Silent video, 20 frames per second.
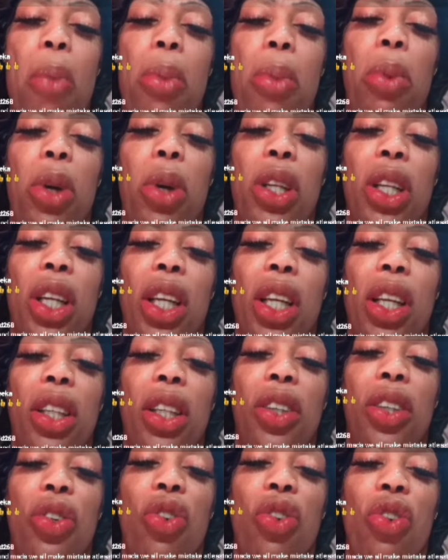money
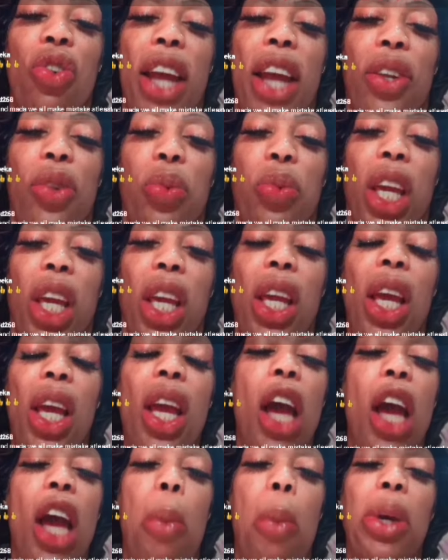the right way,
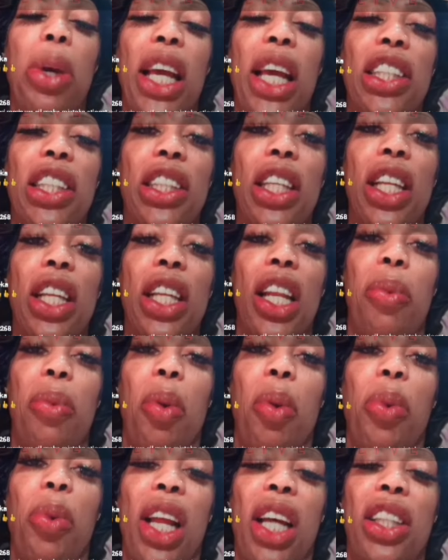and I can still have my
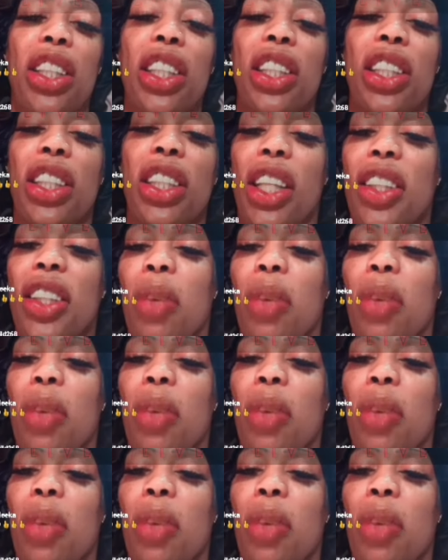brother and sisters.